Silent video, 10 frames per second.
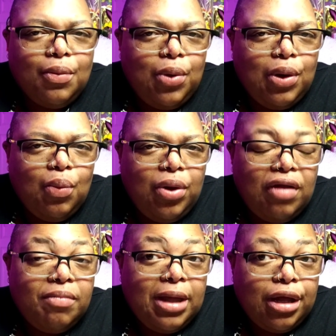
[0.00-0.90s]

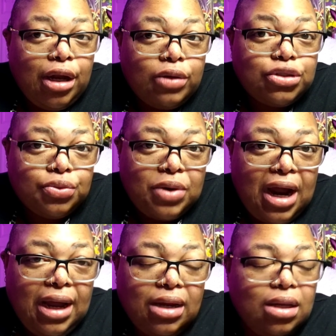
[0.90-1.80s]
would have been closer,
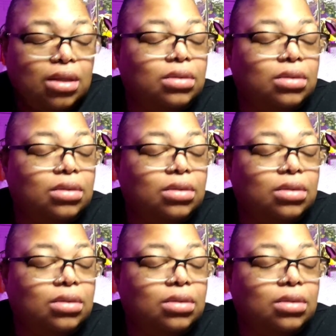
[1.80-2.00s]
right?